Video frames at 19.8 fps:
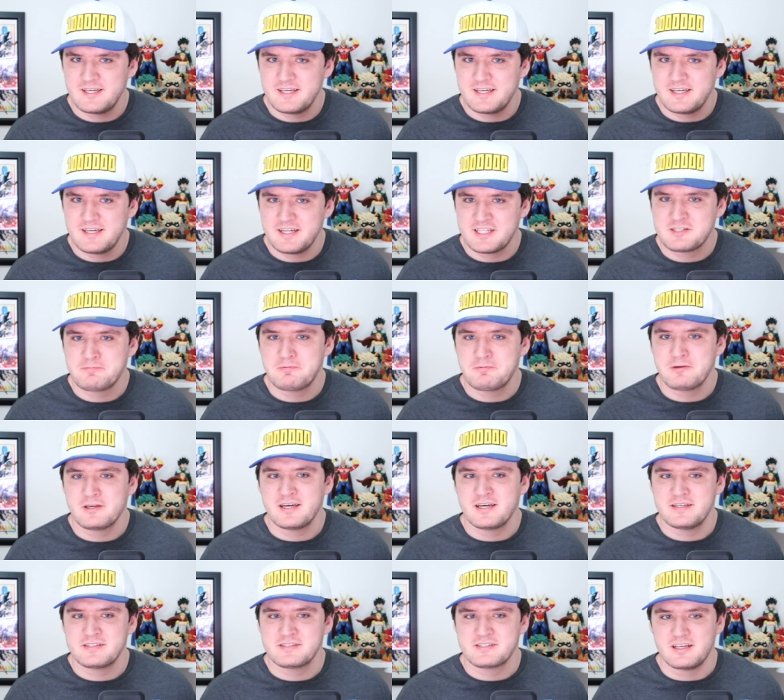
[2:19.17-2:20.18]
It's
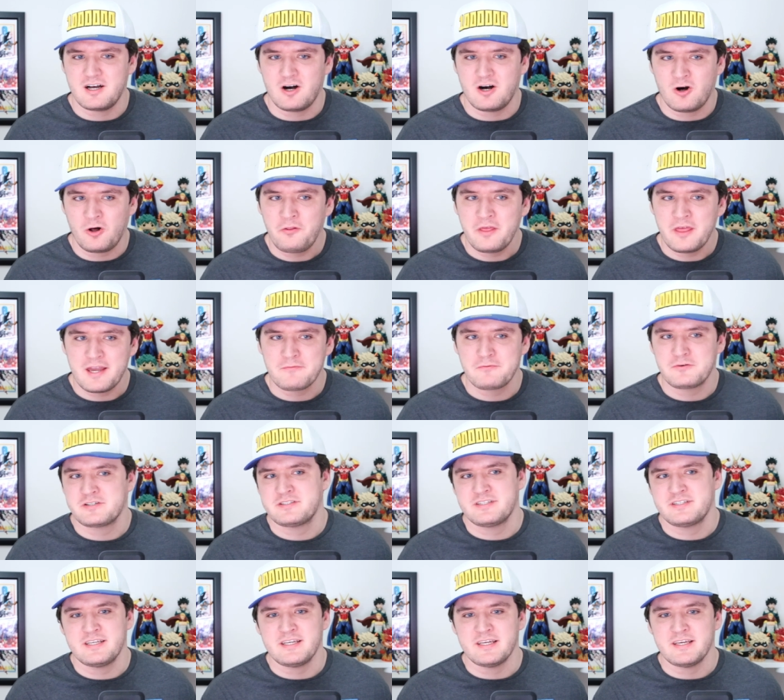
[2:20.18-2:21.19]
because all they ever
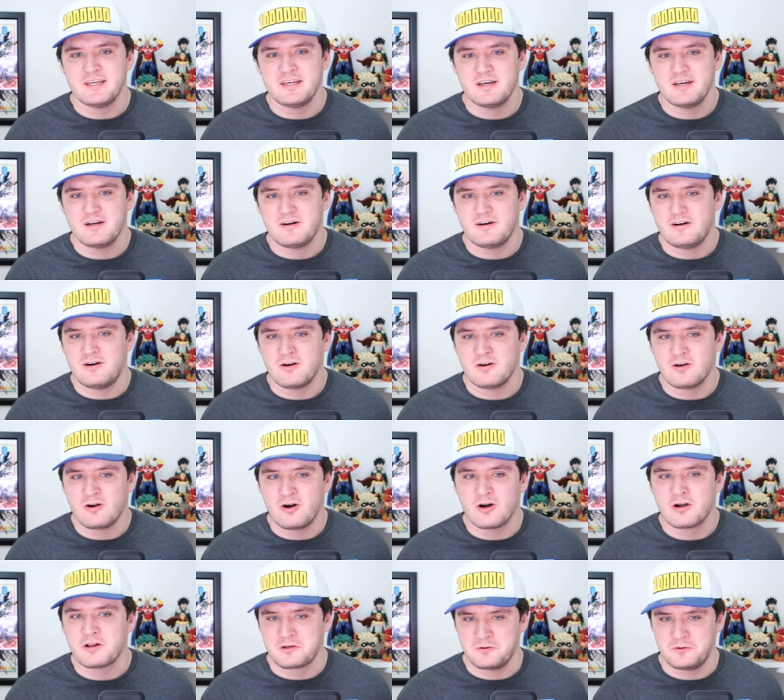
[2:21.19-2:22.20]
see are
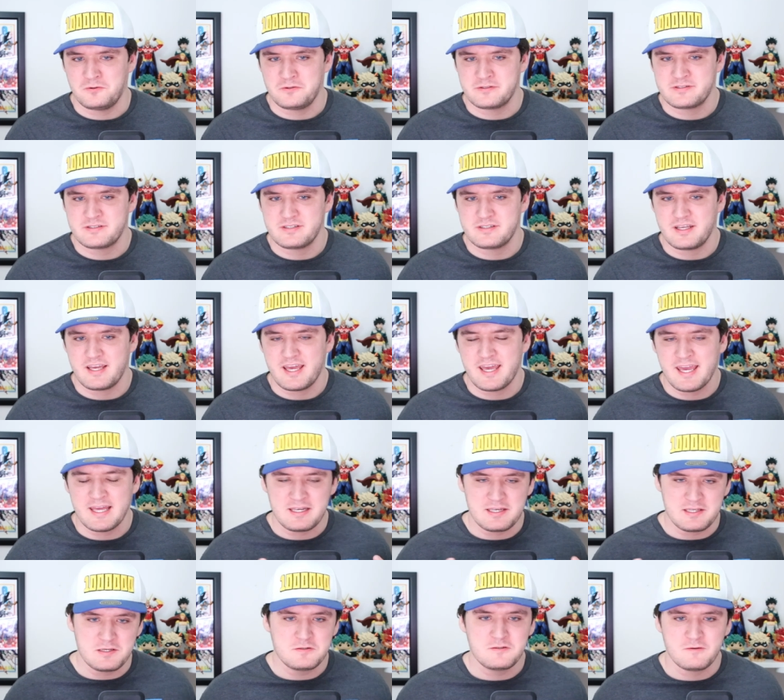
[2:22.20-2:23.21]
articles and
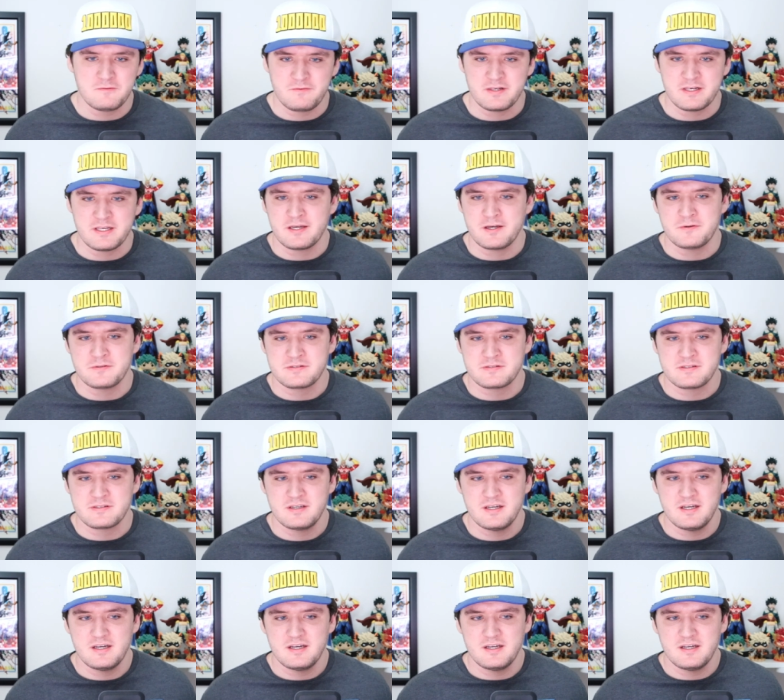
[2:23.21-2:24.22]
YouTube videos
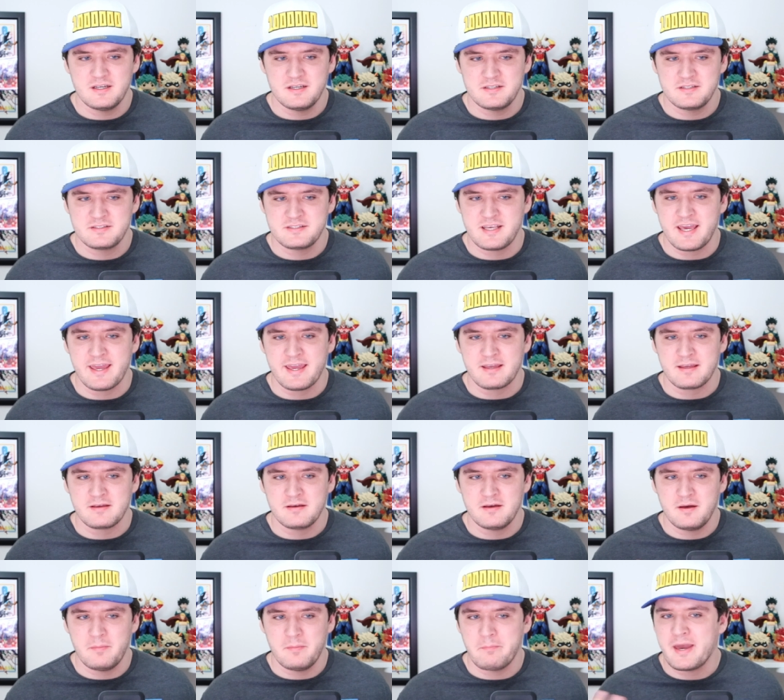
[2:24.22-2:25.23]
saying,
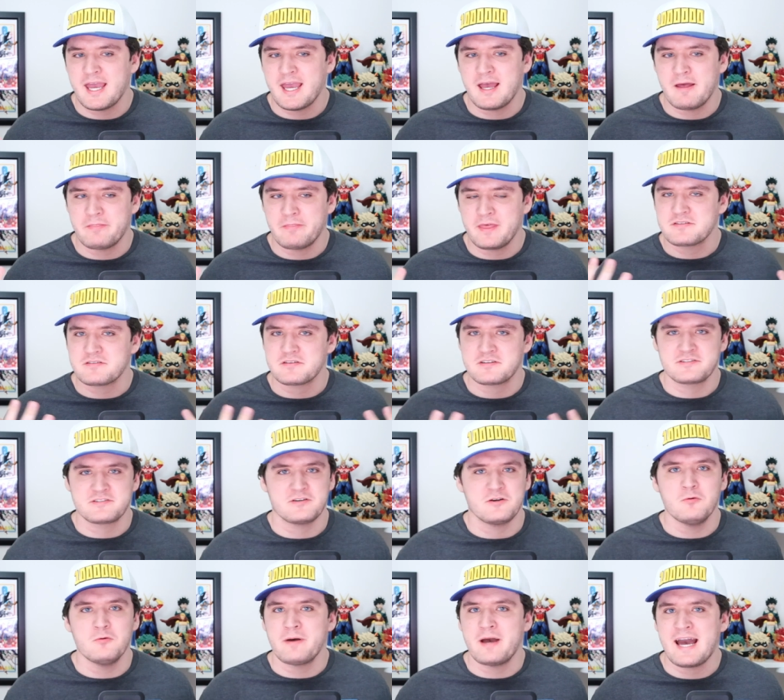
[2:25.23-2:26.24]
"Man, things are
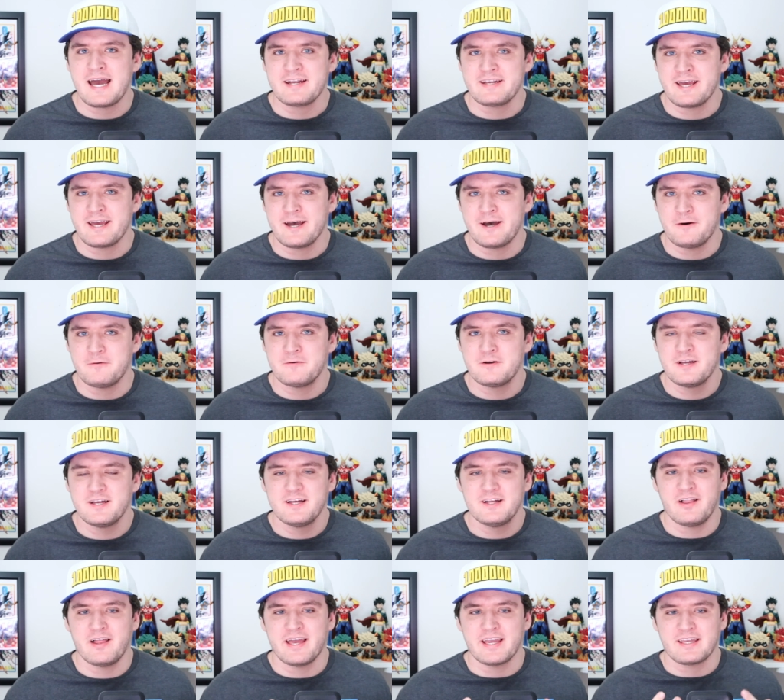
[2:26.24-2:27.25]
so bad now."
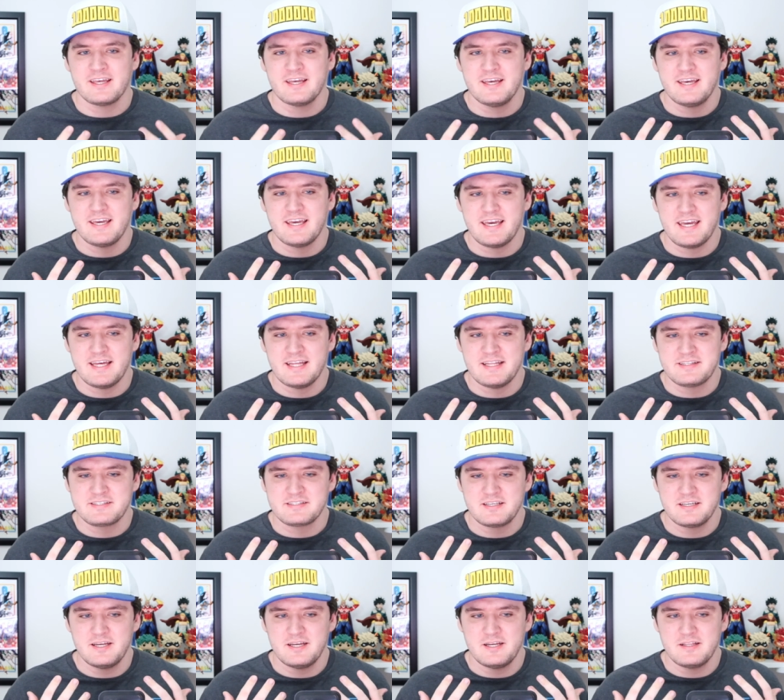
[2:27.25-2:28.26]
Like it's
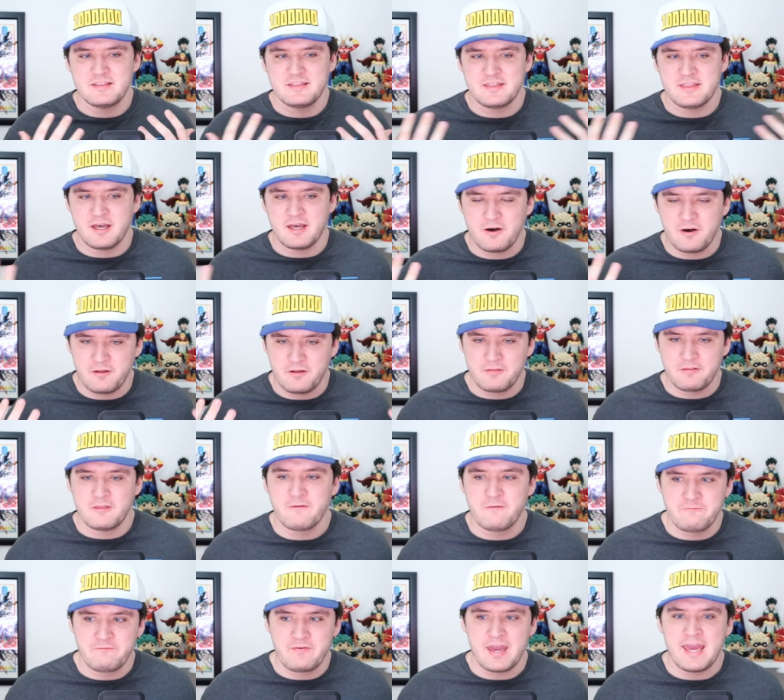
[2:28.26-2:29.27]
the the
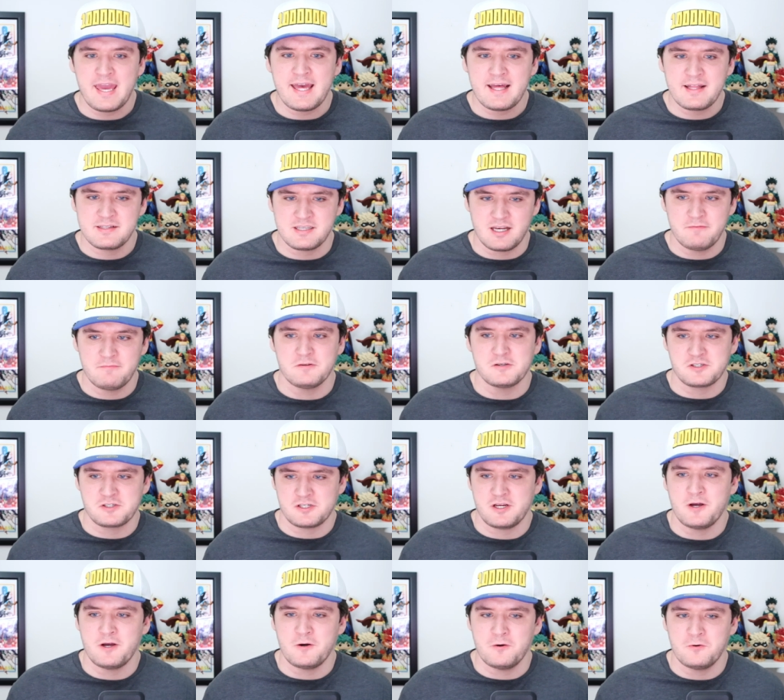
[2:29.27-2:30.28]
fans of the
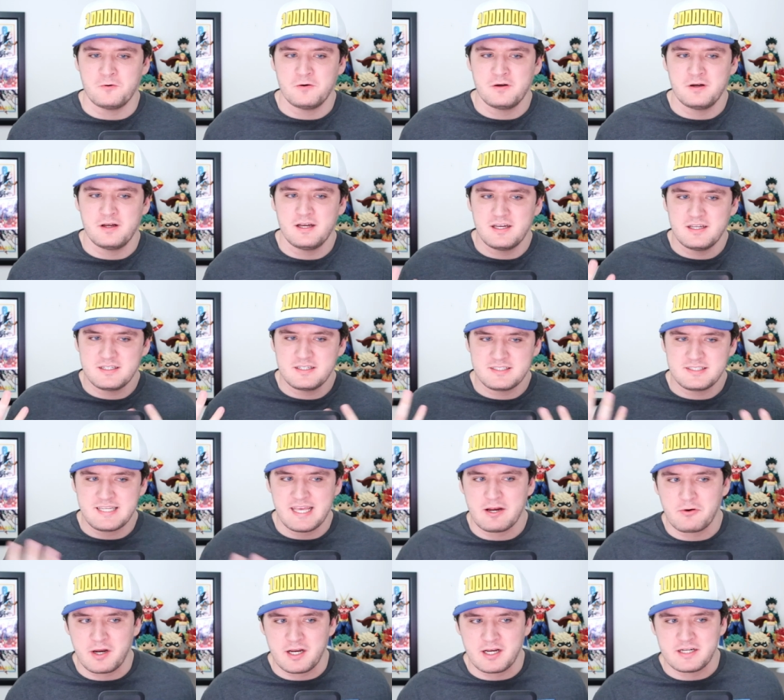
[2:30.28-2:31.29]
show
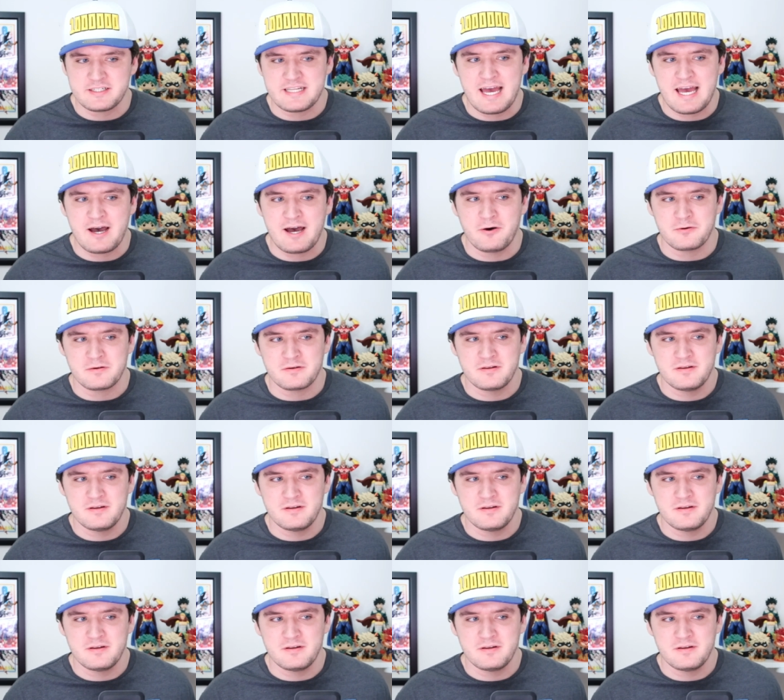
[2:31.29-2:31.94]
tearing down